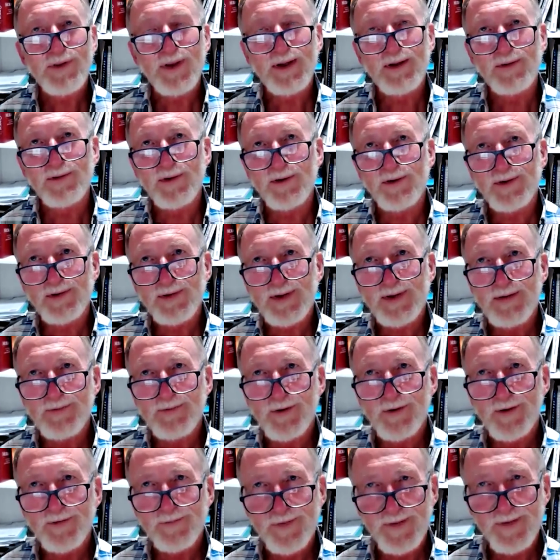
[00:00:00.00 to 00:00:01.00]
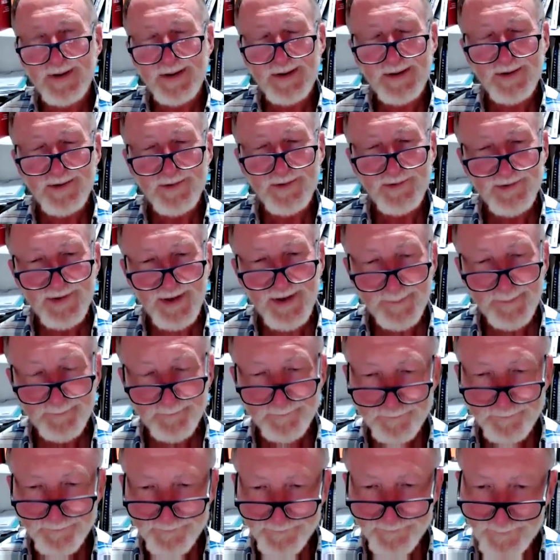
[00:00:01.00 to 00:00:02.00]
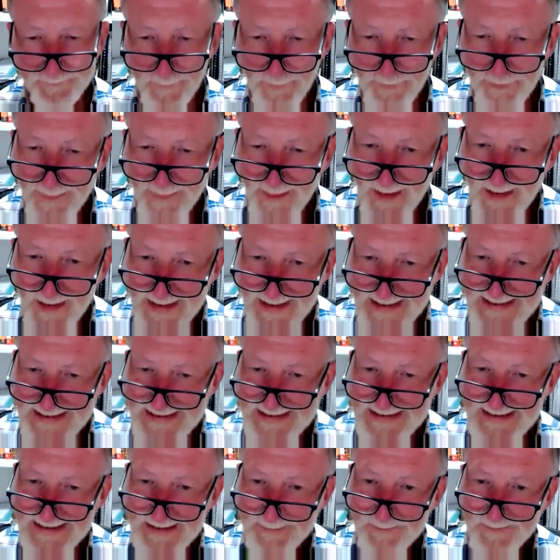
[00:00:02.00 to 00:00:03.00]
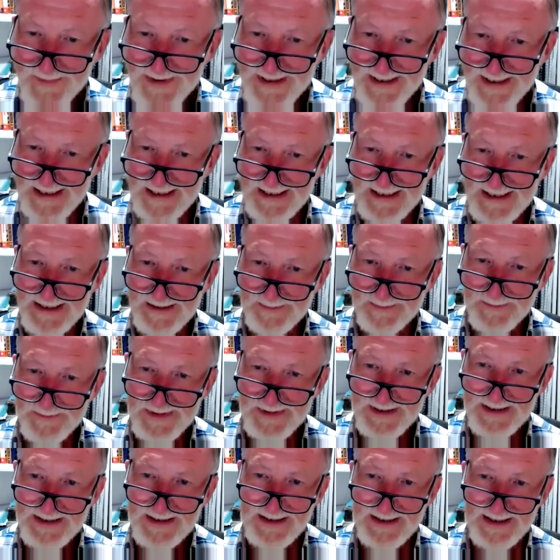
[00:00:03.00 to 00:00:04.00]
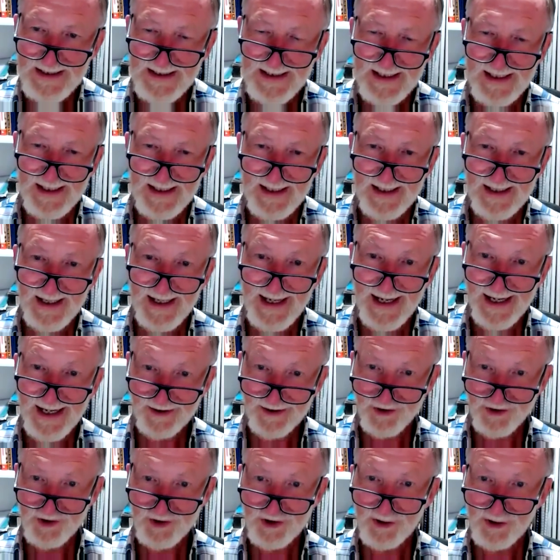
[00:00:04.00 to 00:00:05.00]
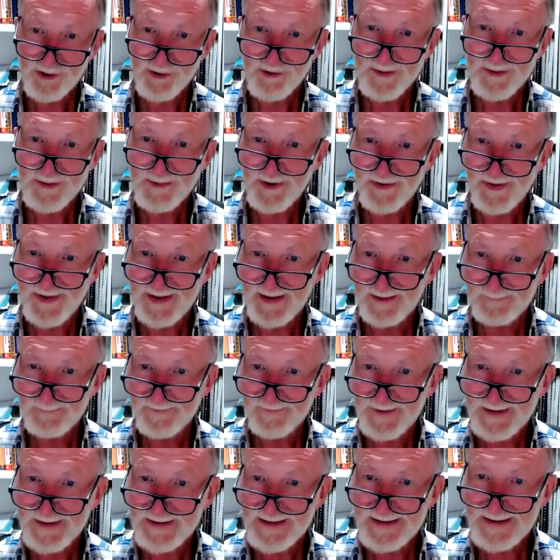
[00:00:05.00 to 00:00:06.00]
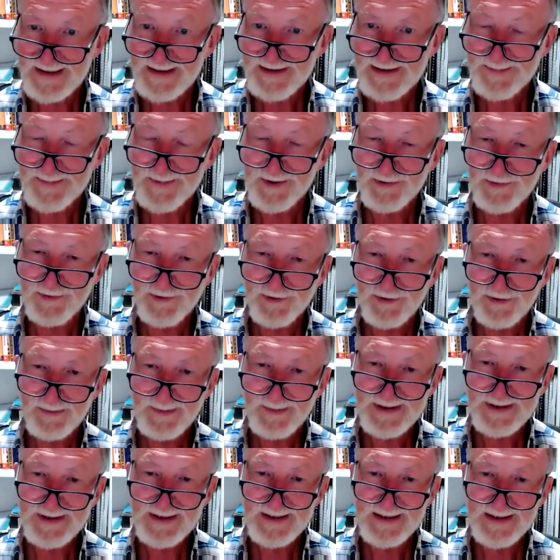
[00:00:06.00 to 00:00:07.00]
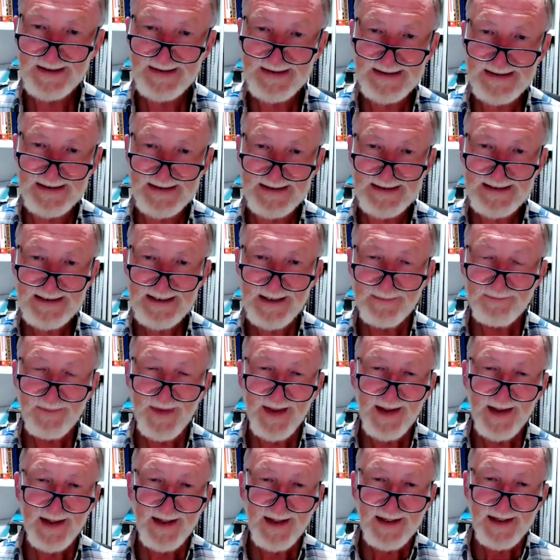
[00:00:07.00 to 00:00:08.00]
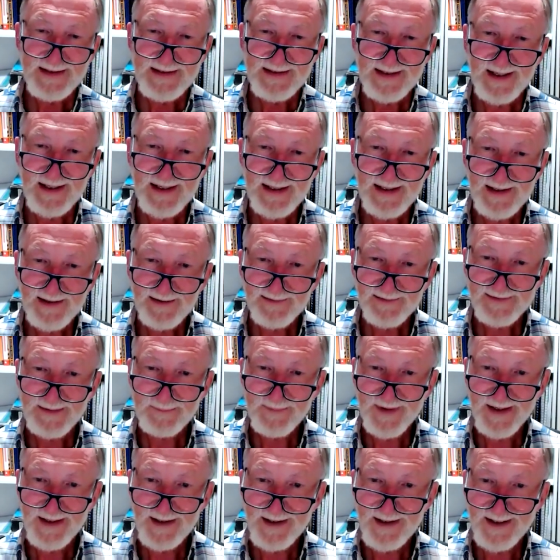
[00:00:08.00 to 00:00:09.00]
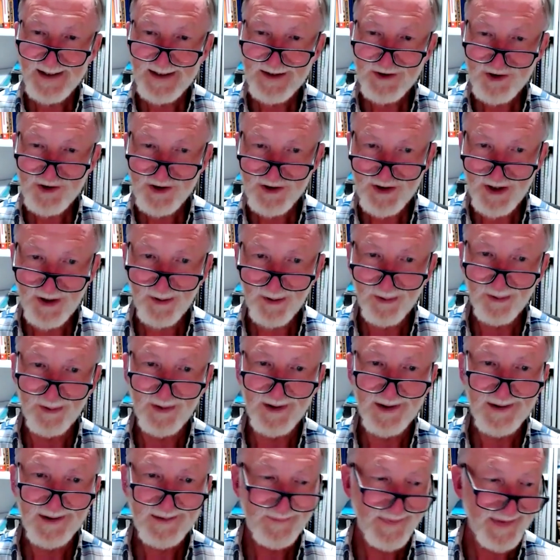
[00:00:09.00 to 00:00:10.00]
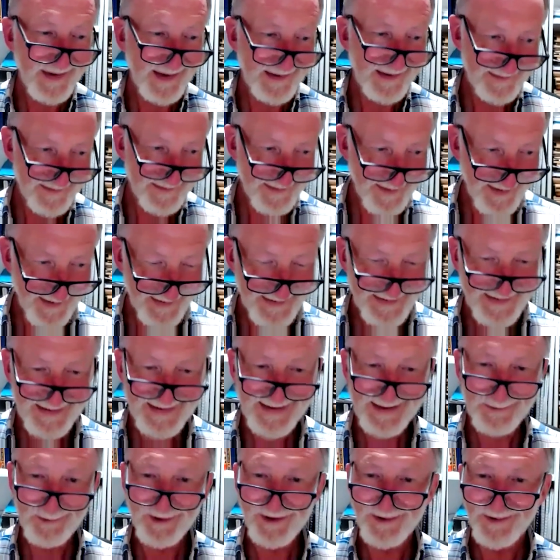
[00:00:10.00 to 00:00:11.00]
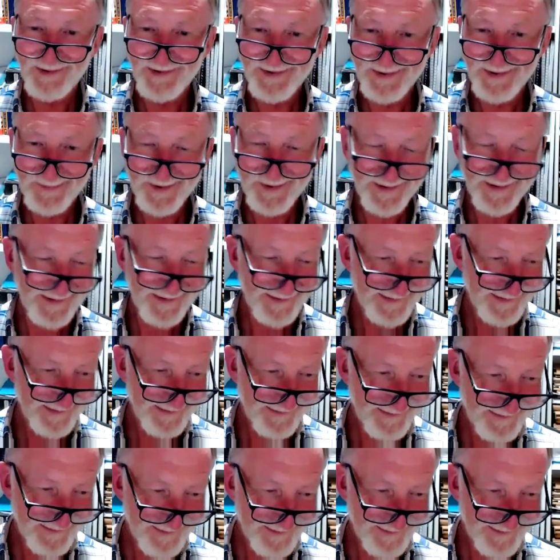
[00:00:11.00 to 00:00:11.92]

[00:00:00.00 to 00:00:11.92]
things I'll just cover off there is sometimes, and in children with the infected eczemas and dermatitises, taking something like Janola, actually ideally we use something that's